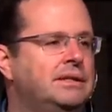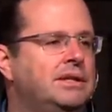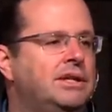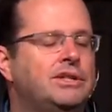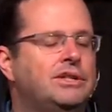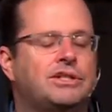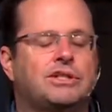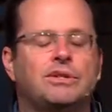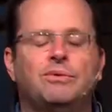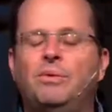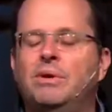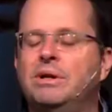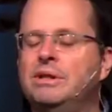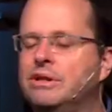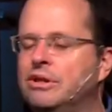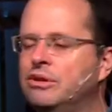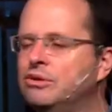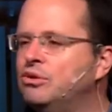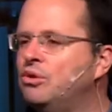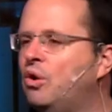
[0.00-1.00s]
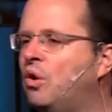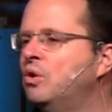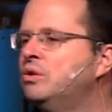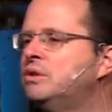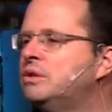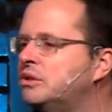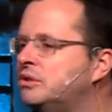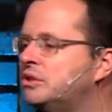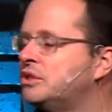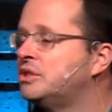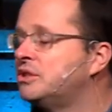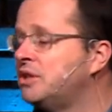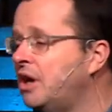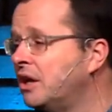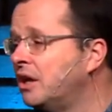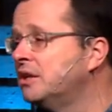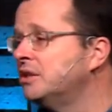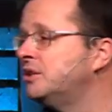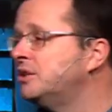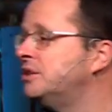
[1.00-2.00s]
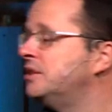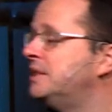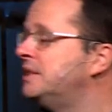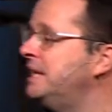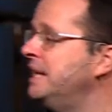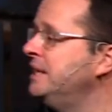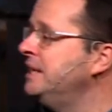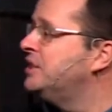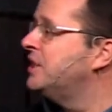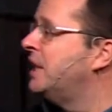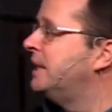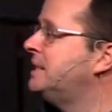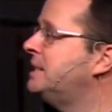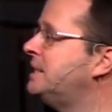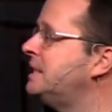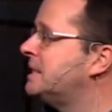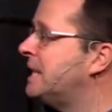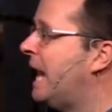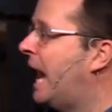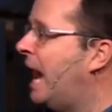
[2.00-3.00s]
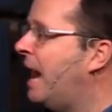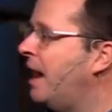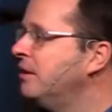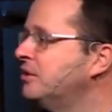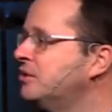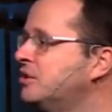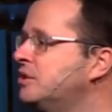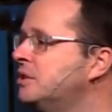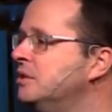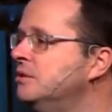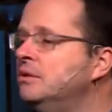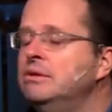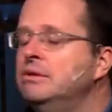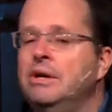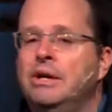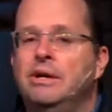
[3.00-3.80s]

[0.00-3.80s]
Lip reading: So what the Lord started to teach us is how to